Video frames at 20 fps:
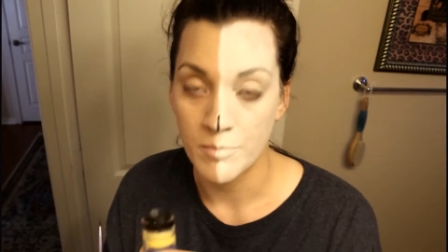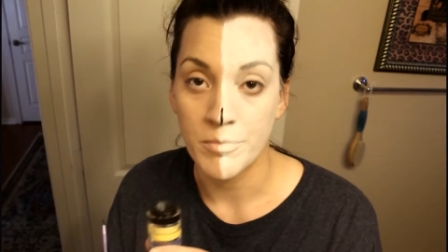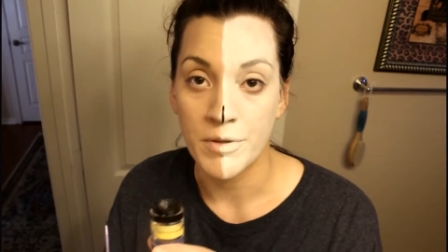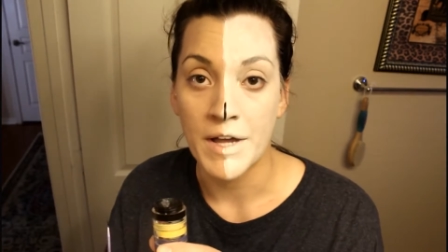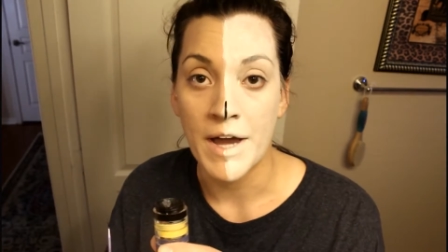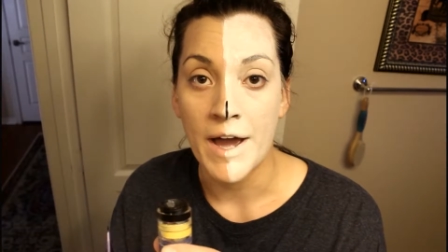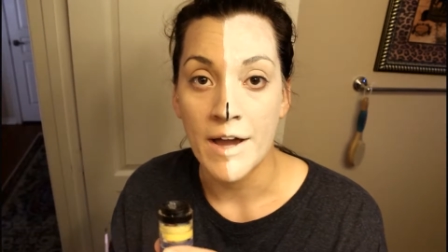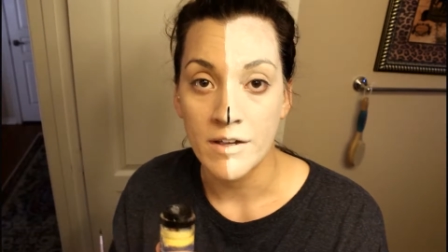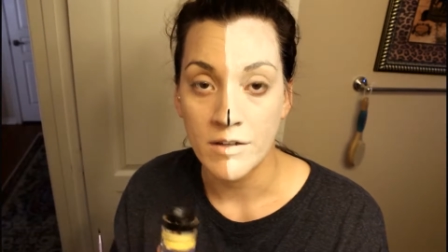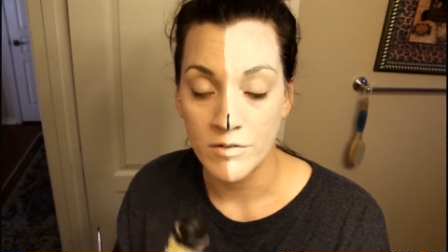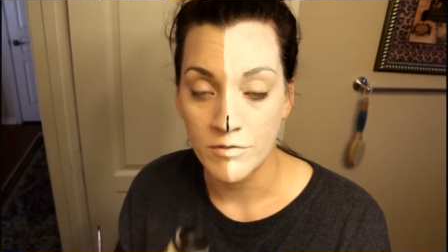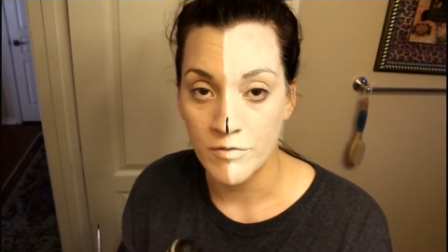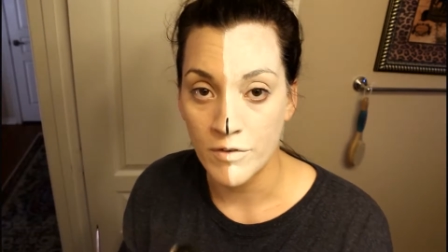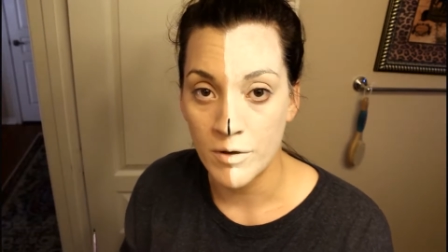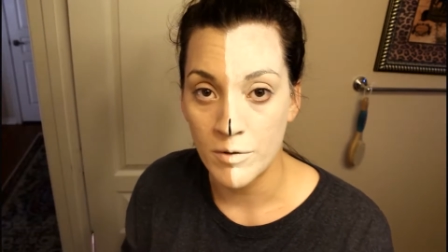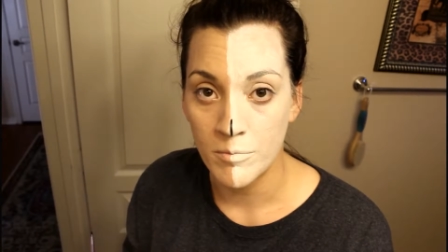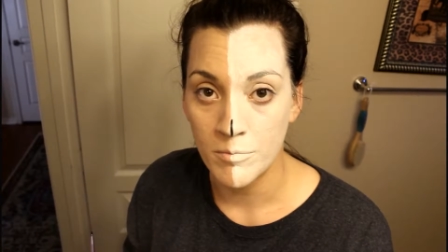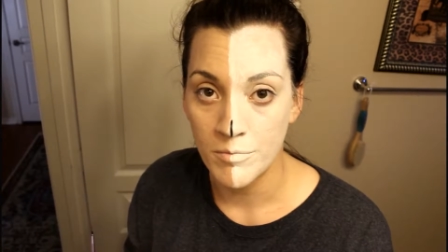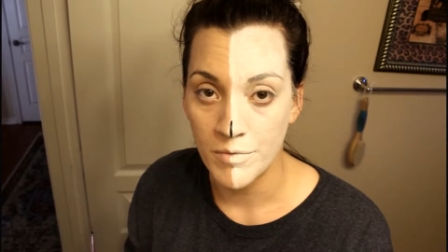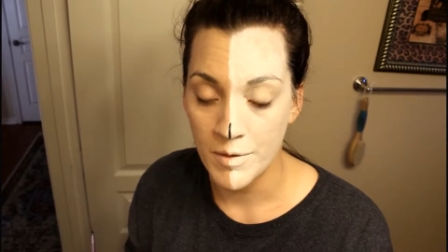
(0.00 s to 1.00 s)
the black
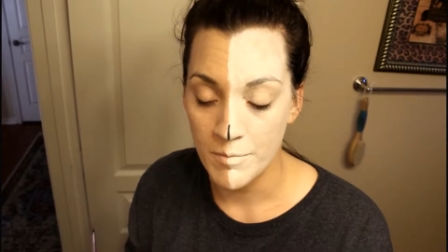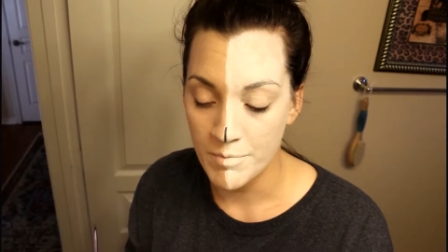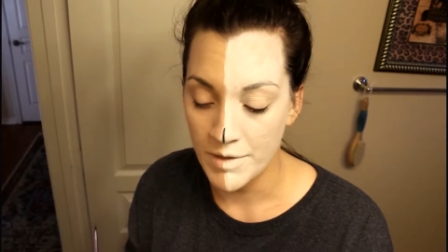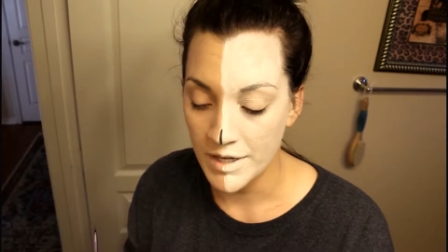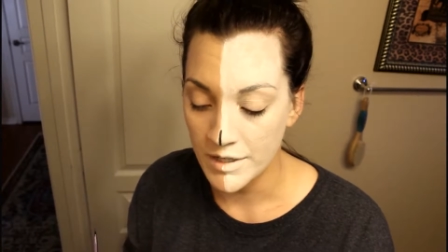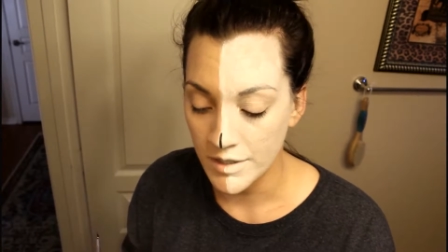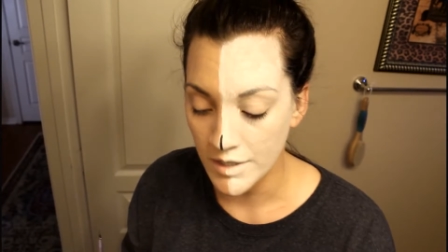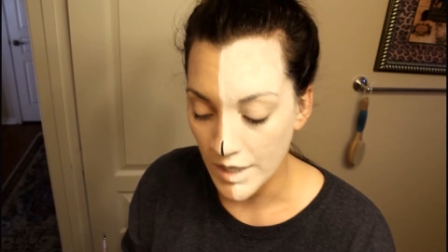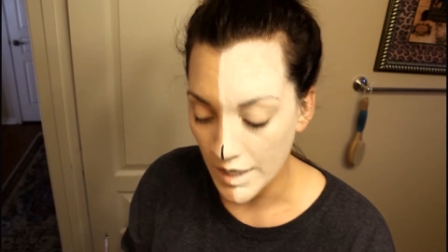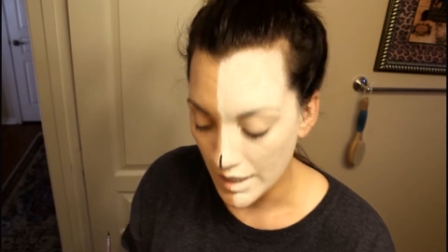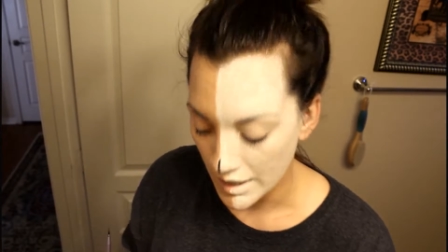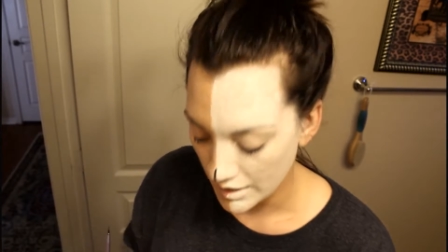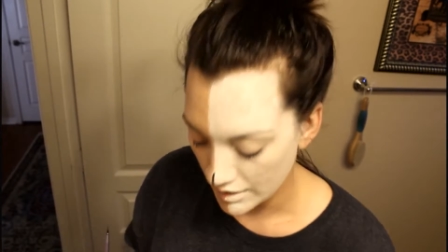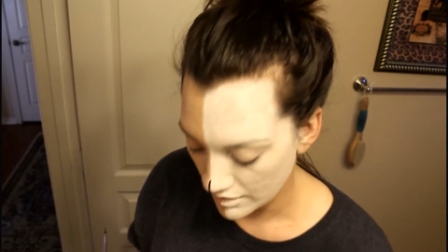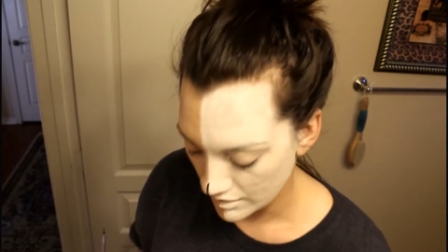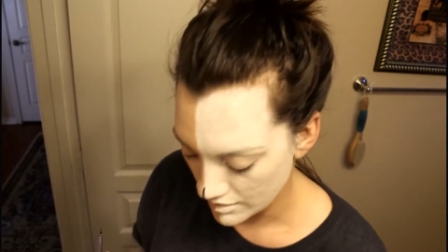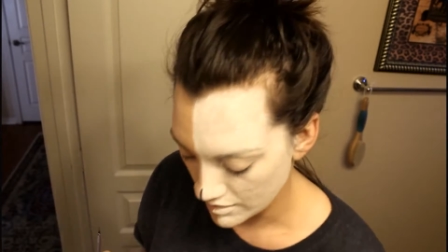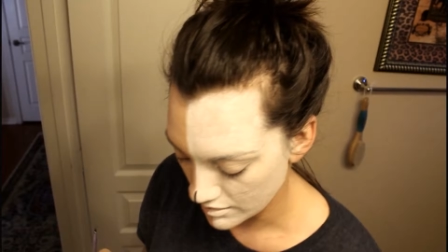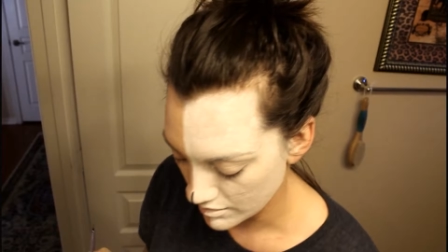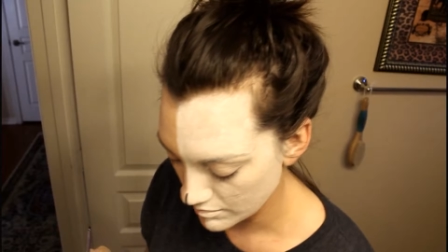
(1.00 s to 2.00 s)
from the Ben
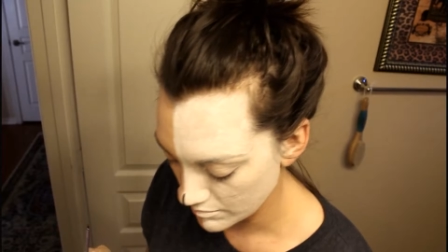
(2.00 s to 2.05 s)
Nye